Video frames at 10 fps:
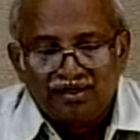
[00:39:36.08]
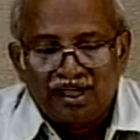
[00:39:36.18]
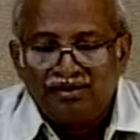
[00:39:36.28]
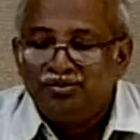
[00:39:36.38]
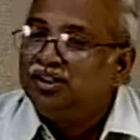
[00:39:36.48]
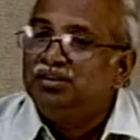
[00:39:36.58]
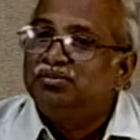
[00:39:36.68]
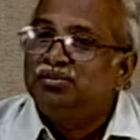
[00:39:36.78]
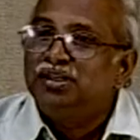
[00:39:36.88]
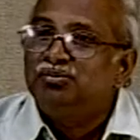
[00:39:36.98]
I believe
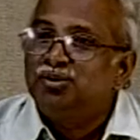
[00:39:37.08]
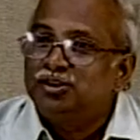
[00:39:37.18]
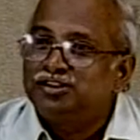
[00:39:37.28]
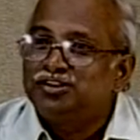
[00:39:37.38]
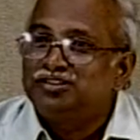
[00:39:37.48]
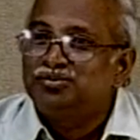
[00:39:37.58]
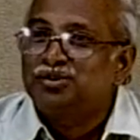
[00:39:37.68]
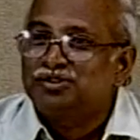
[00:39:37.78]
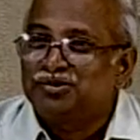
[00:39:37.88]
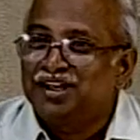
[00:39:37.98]
many politicians
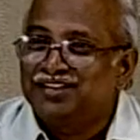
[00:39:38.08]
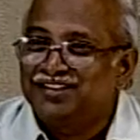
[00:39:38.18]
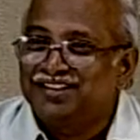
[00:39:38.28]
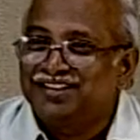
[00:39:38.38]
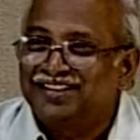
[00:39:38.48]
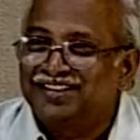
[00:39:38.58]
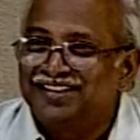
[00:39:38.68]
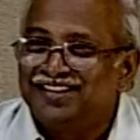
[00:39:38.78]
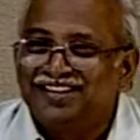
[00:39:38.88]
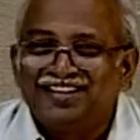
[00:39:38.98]
must be asking.
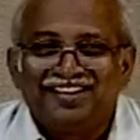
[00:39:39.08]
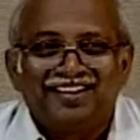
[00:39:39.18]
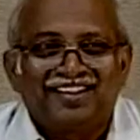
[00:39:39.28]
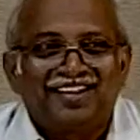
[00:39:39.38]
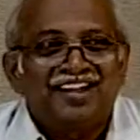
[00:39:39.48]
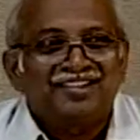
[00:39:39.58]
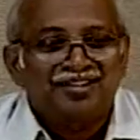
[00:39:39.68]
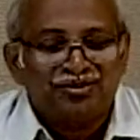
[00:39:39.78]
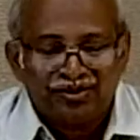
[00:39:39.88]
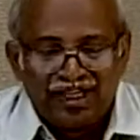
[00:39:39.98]
The answer
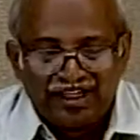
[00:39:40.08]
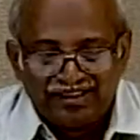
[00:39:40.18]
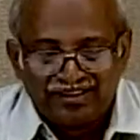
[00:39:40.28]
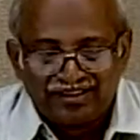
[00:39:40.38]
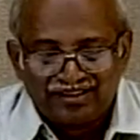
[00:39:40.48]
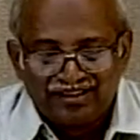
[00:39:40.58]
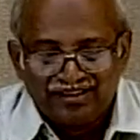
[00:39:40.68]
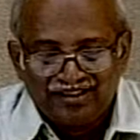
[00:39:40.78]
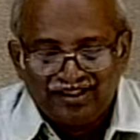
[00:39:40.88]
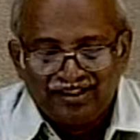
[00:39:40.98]
to that is,
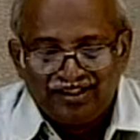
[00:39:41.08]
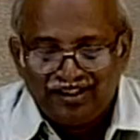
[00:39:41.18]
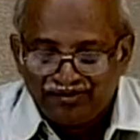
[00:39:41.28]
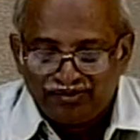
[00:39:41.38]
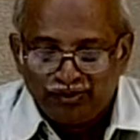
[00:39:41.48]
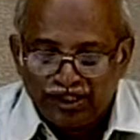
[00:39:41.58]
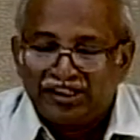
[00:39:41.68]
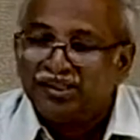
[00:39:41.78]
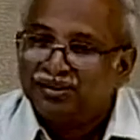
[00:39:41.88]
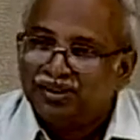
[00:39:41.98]
if well
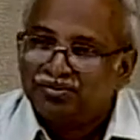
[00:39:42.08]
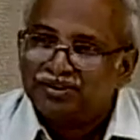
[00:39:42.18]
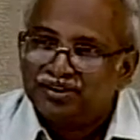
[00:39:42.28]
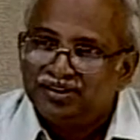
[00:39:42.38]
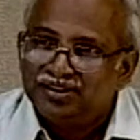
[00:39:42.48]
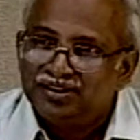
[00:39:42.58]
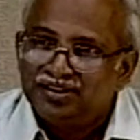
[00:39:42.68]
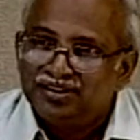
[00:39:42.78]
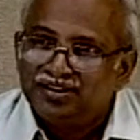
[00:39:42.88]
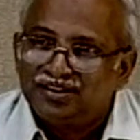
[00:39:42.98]
developed,
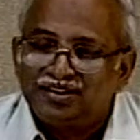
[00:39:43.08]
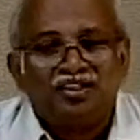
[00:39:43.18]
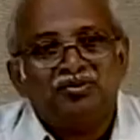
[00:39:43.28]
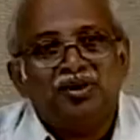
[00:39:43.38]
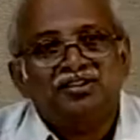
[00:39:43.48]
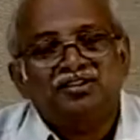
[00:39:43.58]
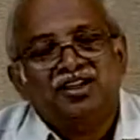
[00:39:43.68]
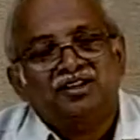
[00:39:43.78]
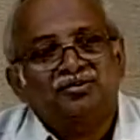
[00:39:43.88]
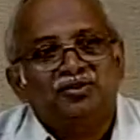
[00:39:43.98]
then water
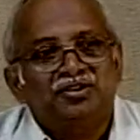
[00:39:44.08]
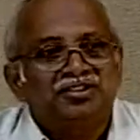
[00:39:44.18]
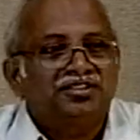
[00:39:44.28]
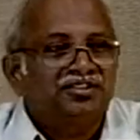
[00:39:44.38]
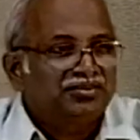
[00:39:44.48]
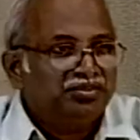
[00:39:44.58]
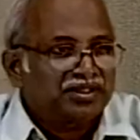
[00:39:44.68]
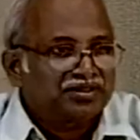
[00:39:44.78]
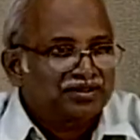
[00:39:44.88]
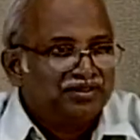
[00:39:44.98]
transport is the
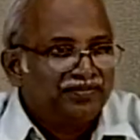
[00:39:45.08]
cheapest.